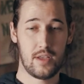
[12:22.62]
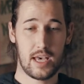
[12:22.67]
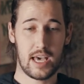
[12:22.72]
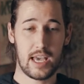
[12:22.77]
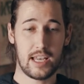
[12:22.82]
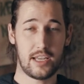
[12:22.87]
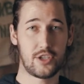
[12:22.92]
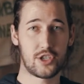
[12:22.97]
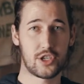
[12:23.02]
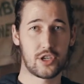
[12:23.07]

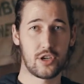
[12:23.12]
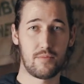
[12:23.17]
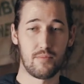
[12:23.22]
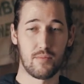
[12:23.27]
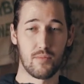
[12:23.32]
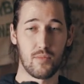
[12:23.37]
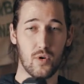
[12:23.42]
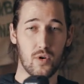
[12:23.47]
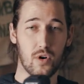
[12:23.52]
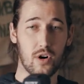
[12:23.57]
and it should
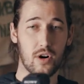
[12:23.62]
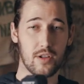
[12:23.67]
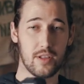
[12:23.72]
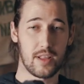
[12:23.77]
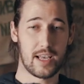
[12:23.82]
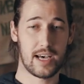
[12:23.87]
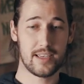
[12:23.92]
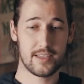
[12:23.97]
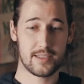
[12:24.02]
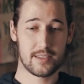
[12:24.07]
more or
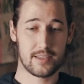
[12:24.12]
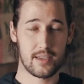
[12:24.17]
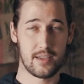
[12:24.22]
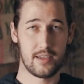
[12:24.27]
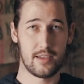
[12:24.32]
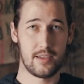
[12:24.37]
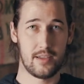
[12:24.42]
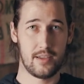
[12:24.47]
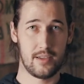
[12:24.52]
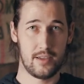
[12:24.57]
less
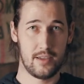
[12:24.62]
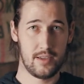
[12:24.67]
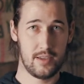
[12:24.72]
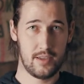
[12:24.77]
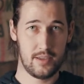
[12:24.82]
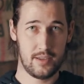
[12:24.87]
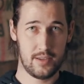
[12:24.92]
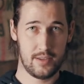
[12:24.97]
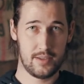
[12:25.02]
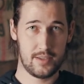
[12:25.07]

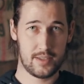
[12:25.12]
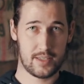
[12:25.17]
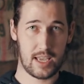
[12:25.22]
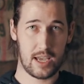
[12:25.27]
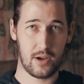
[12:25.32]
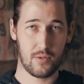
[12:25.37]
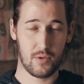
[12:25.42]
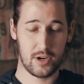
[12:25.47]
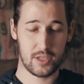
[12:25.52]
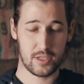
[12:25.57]

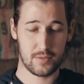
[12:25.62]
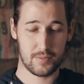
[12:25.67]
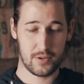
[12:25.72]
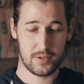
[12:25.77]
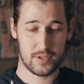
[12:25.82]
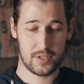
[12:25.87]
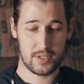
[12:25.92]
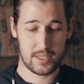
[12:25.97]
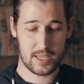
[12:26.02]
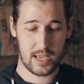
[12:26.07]
stay where it's
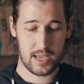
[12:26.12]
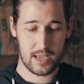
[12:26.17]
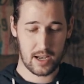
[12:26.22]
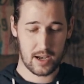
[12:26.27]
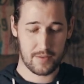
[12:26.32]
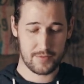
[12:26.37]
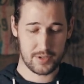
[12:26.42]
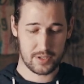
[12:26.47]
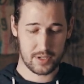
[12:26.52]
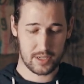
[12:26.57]
supposed to stay.
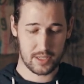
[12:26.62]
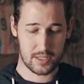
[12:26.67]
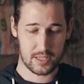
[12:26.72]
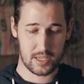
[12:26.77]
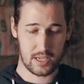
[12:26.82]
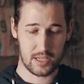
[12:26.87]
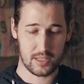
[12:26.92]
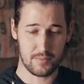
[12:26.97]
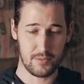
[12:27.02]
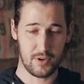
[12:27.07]
Obviously you can
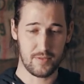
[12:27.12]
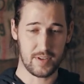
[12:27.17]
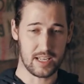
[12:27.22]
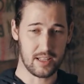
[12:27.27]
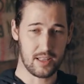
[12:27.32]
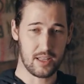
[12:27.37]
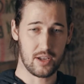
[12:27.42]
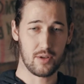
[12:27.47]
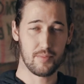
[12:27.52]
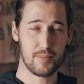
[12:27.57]
see it's moving a
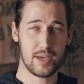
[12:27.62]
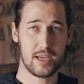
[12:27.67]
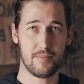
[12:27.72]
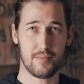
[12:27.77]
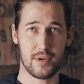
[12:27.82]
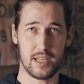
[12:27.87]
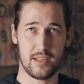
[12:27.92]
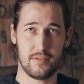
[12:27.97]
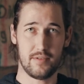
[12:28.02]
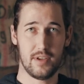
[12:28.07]
little bit,
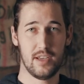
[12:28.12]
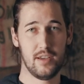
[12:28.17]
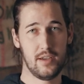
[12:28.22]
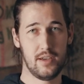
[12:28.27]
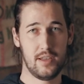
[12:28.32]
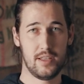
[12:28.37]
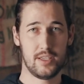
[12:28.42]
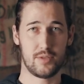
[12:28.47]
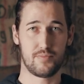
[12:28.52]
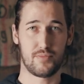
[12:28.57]
but
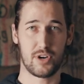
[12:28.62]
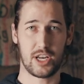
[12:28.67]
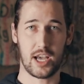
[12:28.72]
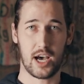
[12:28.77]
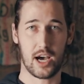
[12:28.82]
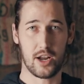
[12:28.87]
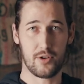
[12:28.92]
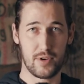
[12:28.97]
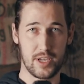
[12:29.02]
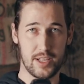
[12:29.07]
this is pretty
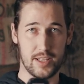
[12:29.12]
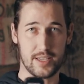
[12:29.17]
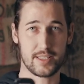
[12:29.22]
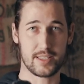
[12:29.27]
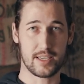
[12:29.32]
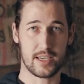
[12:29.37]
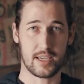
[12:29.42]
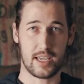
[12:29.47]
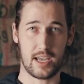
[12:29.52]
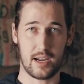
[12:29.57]

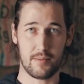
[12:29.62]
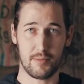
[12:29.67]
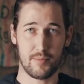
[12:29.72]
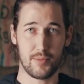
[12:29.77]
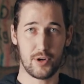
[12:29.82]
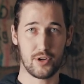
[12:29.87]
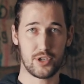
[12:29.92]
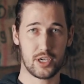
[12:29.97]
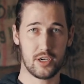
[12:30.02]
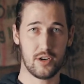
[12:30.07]
unrealistic camera
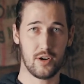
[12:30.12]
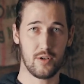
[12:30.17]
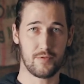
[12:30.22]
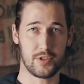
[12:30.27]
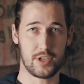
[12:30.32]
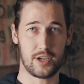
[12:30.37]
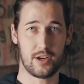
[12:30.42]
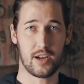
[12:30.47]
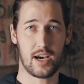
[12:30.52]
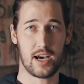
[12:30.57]
motion.
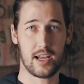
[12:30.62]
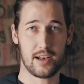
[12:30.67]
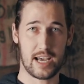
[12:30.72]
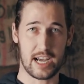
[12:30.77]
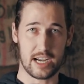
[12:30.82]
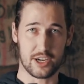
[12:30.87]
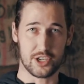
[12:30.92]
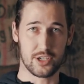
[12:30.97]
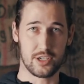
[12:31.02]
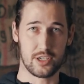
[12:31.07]
Hopefully you're not
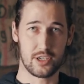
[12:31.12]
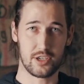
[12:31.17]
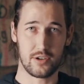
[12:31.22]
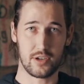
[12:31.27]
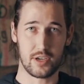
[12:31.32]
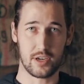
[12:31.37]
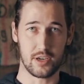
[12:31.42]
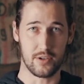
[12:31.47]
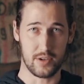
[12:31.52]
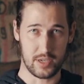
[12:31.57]
actually
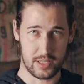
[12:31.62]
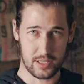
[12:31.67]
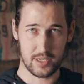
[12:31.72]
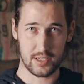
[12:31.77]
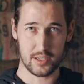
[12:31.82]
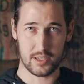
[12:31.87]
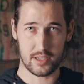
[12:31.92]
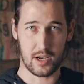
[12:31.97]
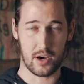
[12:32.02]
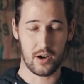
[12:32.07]
shooting doing
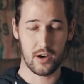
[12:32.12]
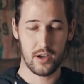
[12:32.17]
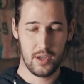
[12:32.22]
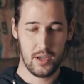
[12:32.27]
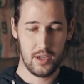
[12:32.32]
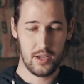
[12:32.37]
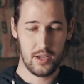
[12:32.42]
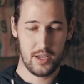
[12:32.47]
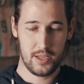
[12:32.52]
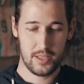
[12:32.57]
this, so
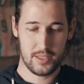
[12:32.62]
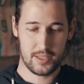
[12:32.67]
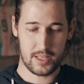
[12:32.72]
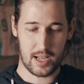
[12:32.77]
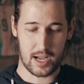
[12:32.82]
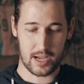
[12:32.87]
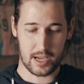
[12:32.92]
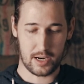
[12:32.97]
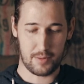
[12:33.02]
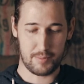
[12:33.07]
it's
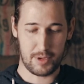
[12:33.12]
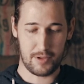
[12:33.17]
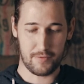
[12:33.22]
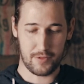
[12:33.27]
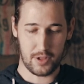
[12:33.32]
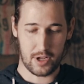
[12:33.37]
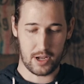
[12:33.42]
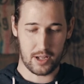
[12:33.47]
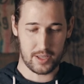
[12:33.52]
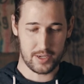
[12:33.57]
not gonna be
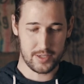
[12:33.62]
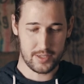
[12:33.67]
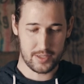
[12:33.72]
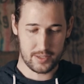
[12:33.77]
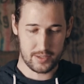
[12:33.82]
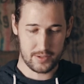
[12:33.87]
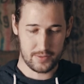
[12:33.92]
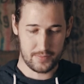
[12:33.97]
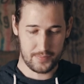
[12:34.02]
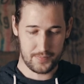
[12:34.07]

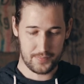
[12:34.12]
flawless.